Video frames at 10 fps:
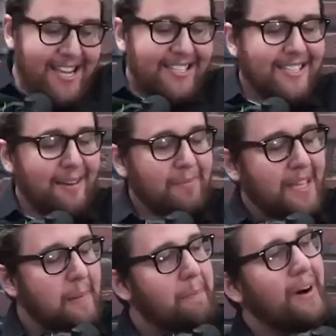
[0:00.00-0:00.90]

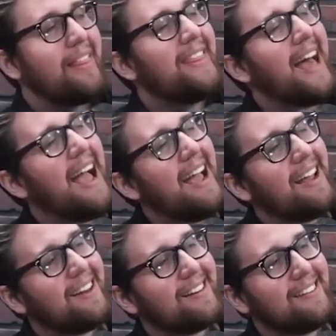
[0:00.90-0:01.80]
something, but
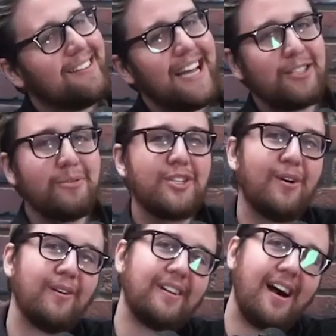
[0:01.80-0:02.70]
that that's what
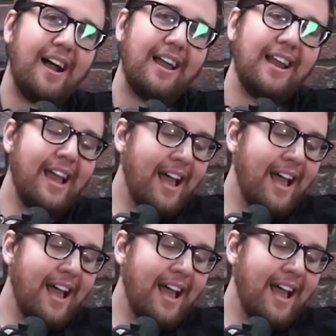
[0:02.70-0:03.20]
y'all got.